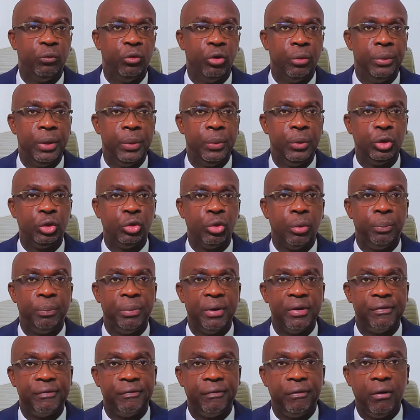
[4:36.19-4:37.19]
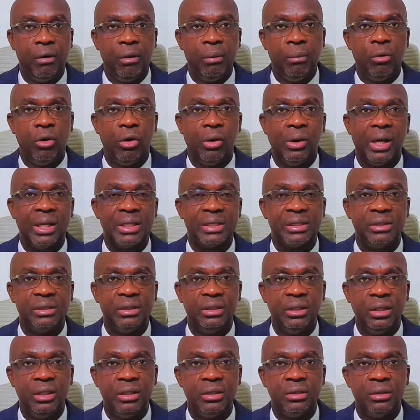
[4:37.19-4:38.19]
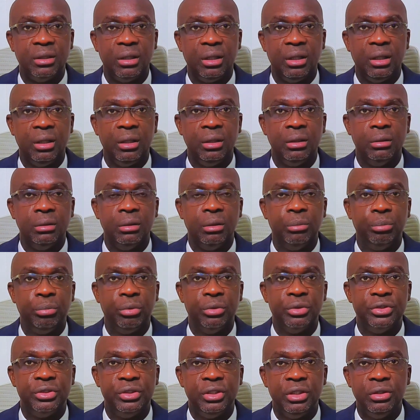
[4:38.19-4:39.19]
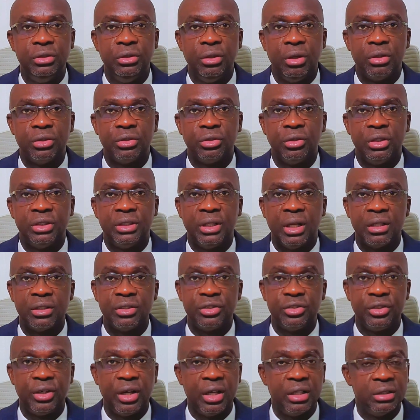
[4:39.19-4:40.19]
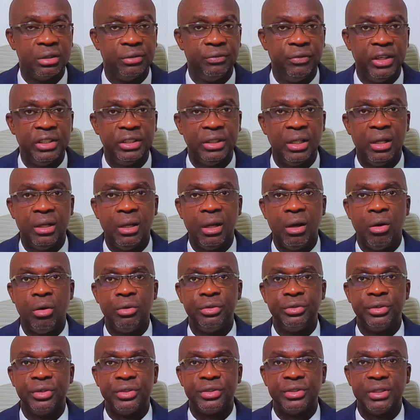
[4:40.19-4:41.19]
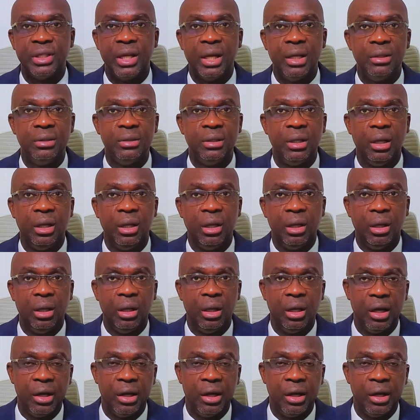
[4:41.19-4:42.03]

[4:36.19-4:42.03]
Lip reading: to be able to perform or assist in procedures such as transvaginal ultrasound